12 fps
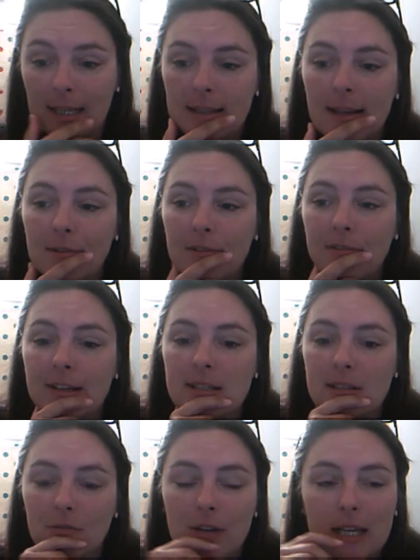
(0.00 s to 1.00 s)
The other things I
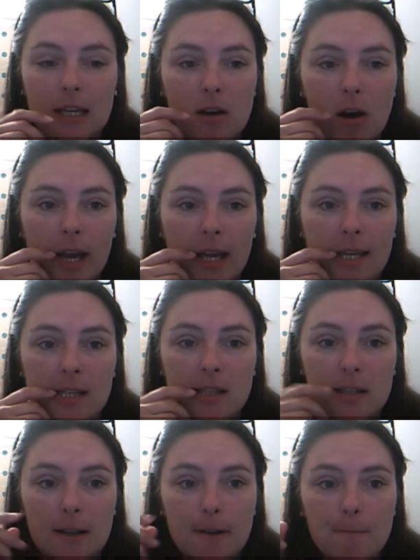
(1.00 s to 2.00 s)
really like is
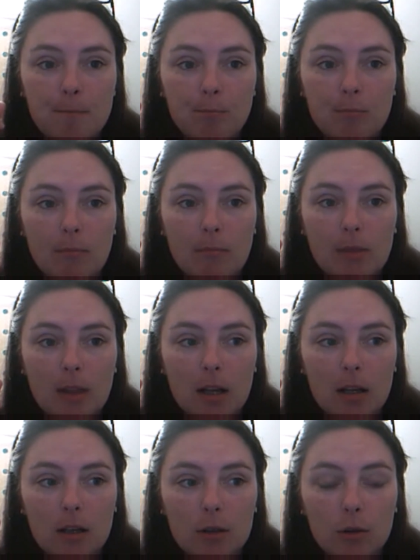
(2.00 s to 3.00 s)

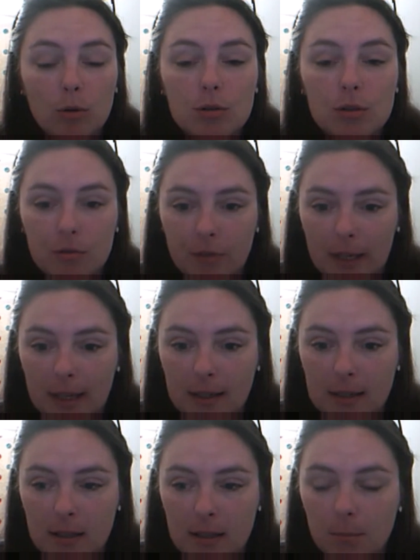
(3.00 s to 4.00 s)
Lord of the
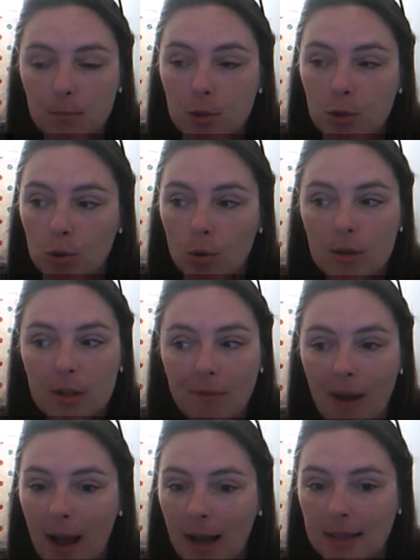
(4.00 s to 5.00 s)
Rings, and I'm sure they've
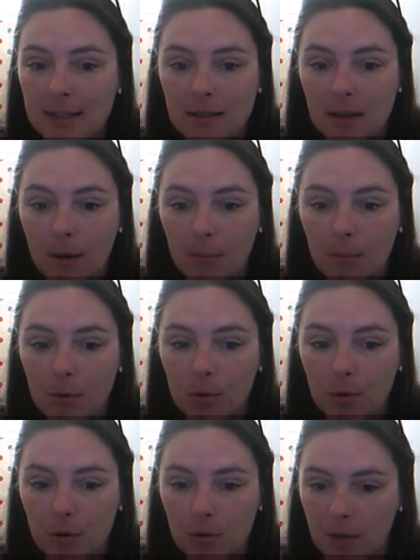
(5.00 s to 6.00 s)
had some Lord
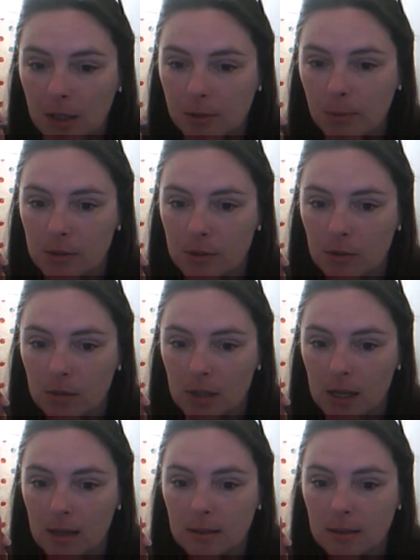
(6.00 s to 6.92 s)
of the Rings ones on there,